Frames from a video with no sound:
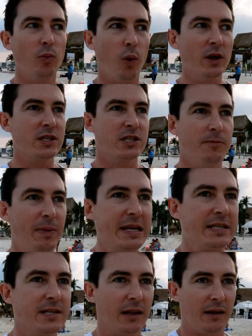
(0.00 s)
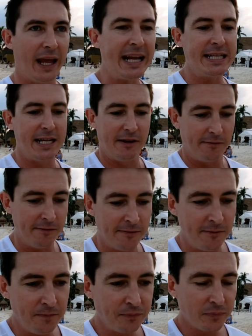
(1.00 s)
wants to be selective
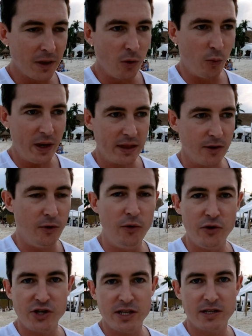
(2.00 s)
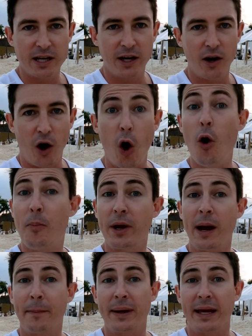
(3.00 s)
with who she's going to
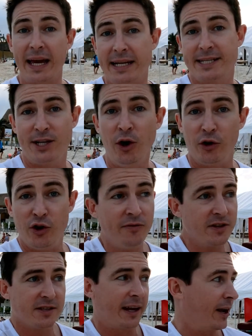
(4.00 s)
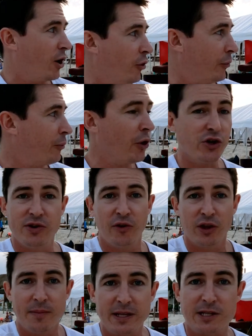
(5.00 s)
open up and get to know. You've just done a cold approach. You've
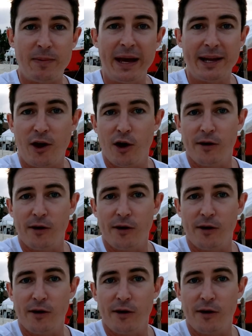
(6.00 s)
only been speaking to